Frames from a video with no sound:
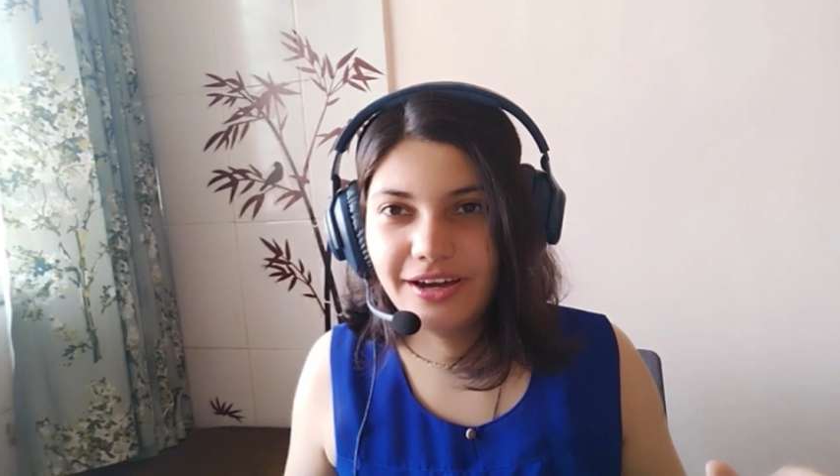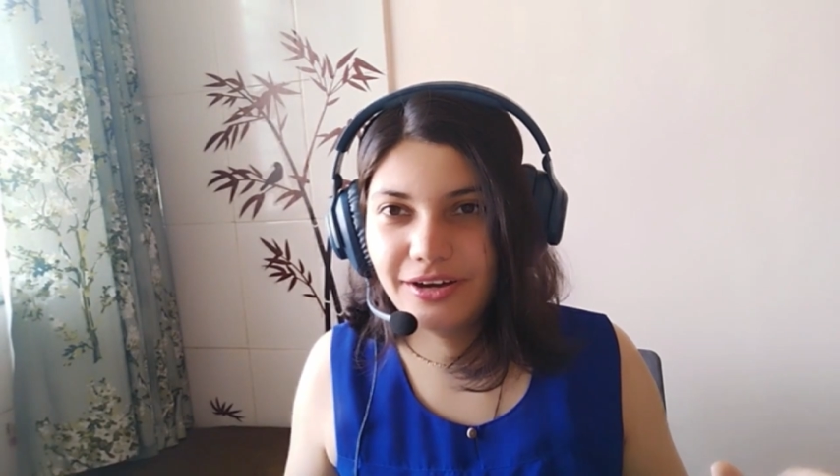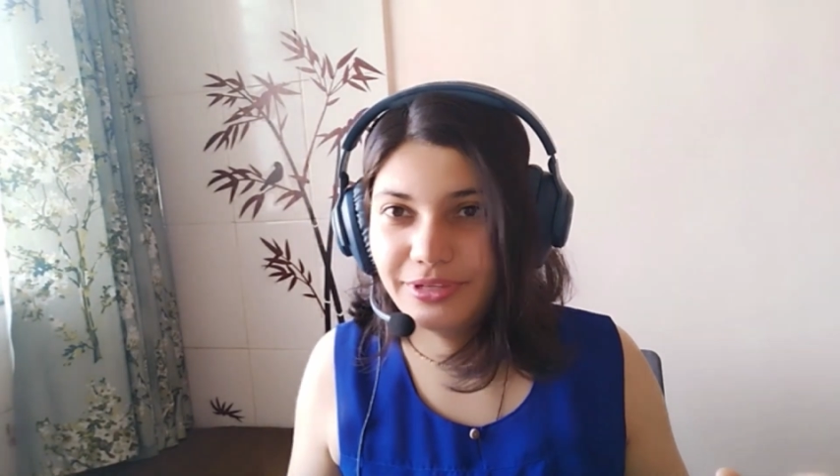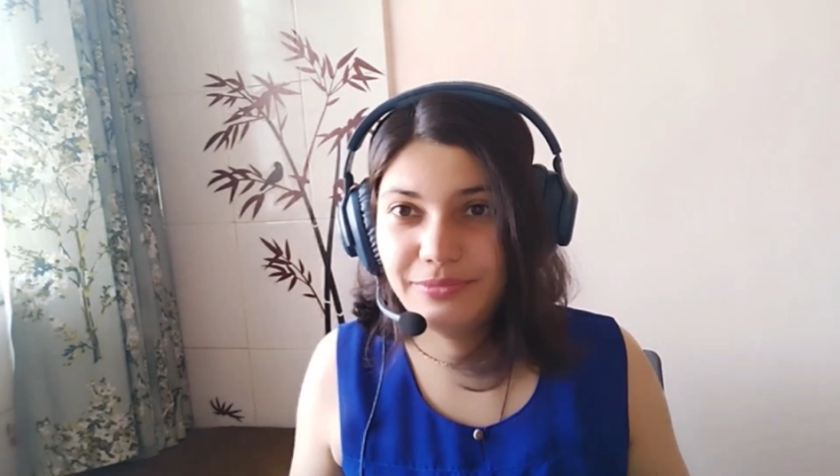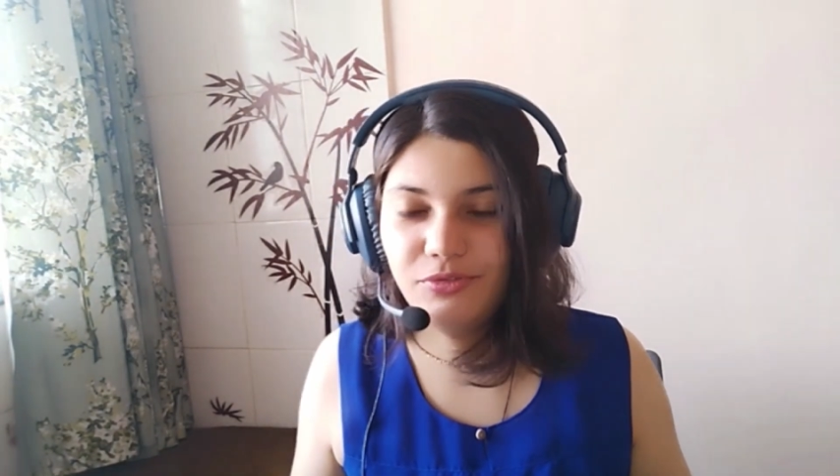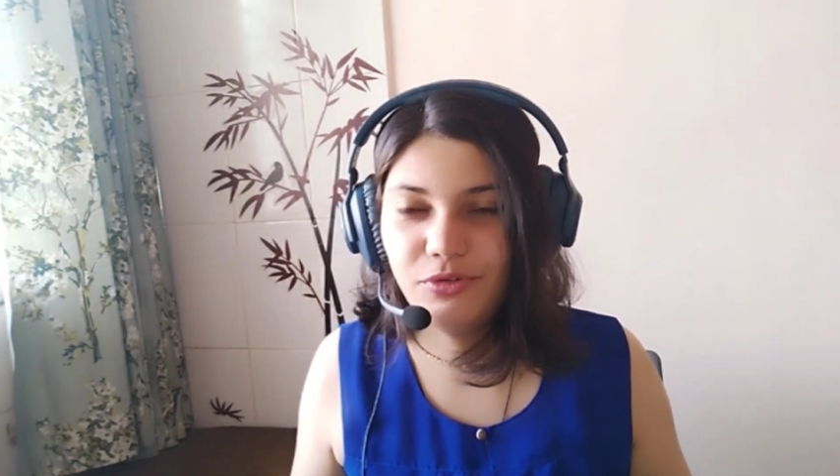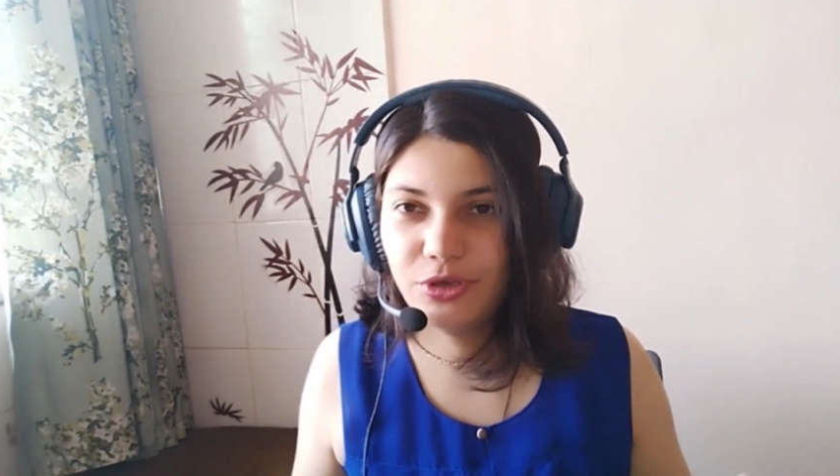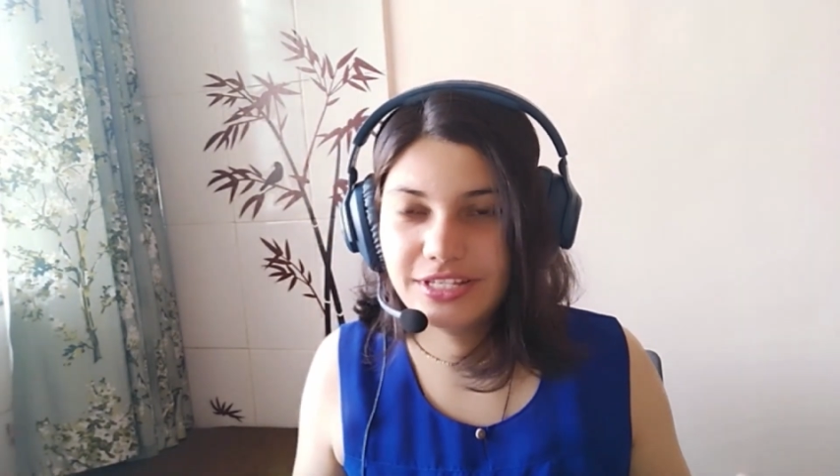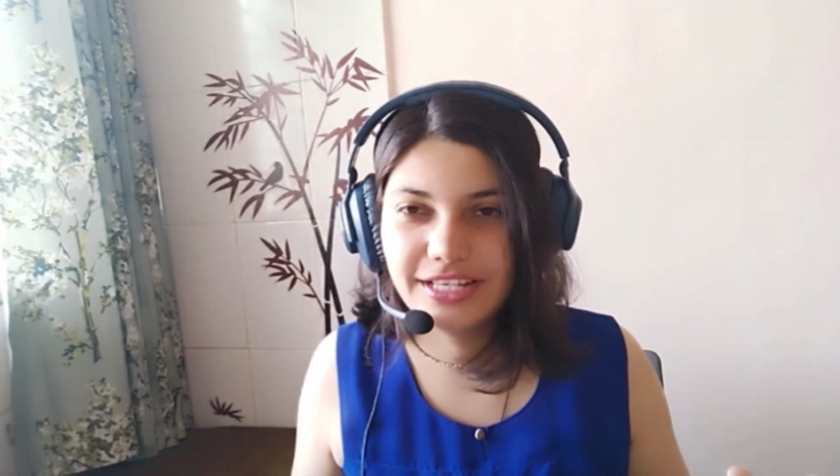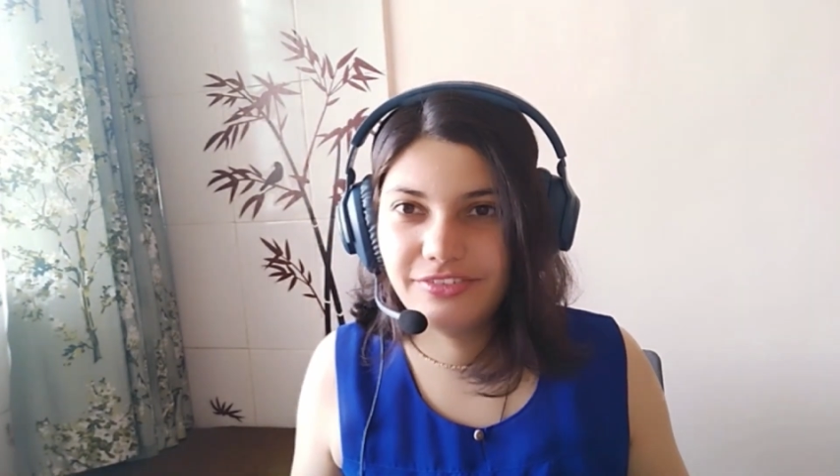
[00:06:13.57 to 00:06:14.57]
available for
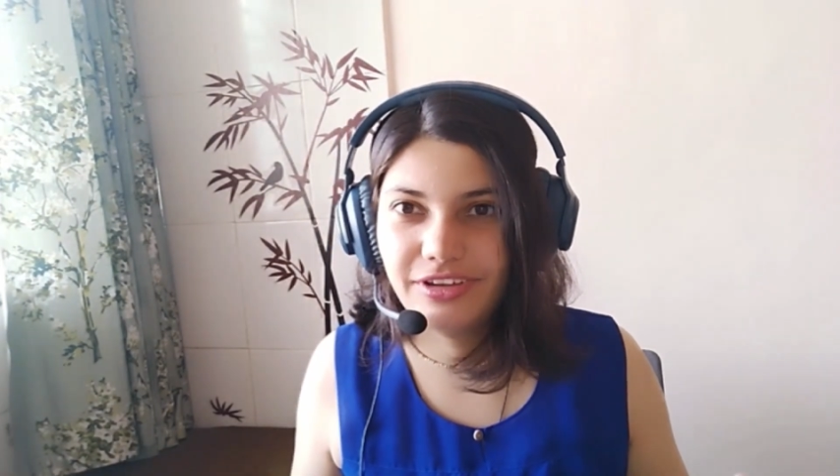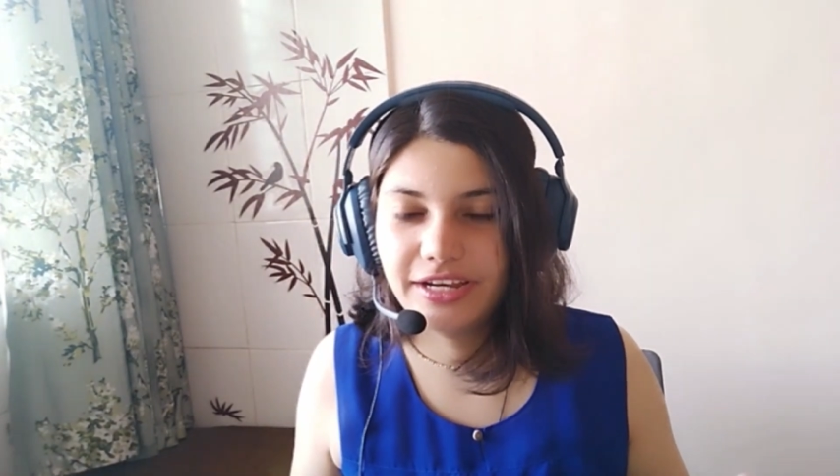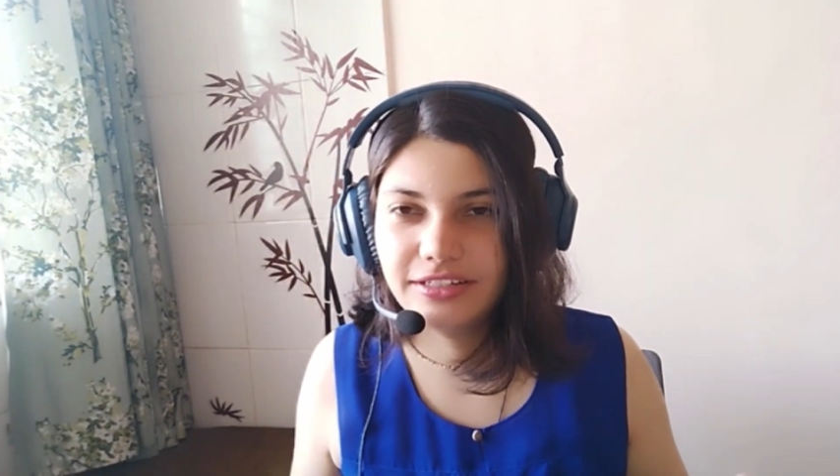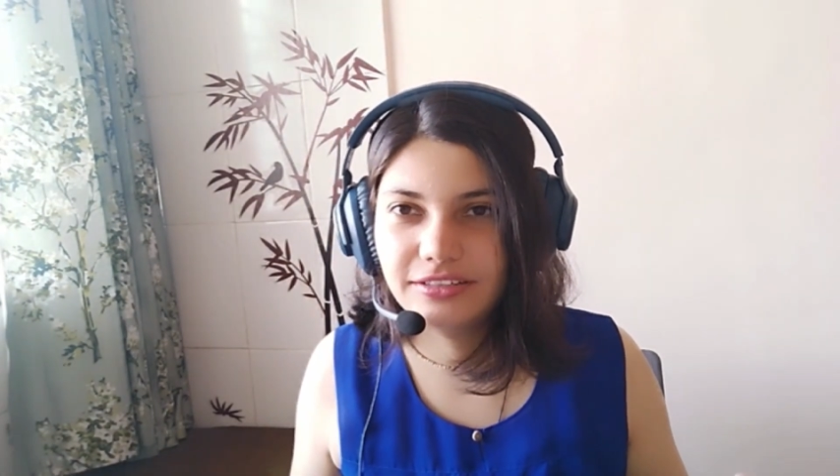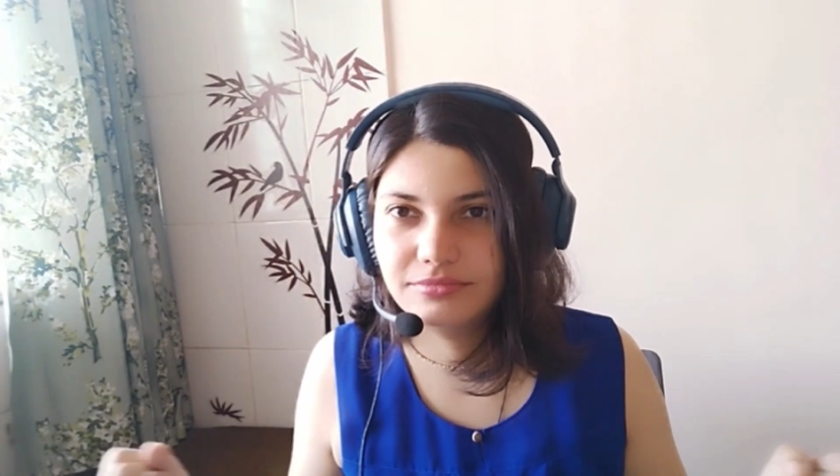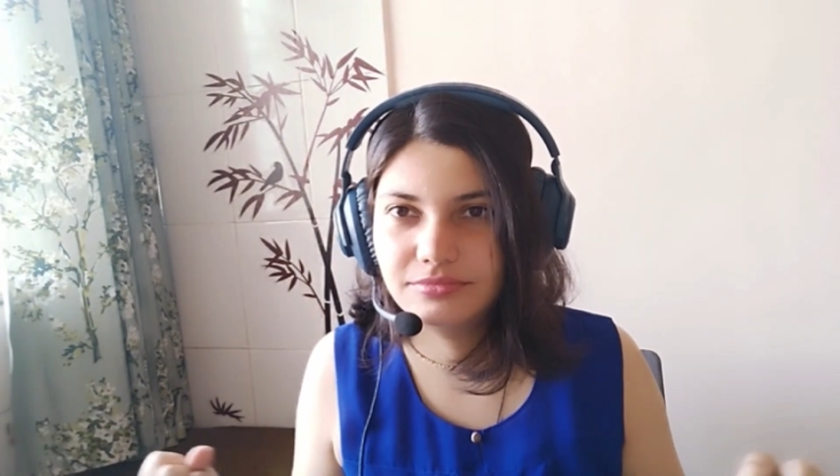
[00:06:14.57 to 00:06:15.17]
yourself at the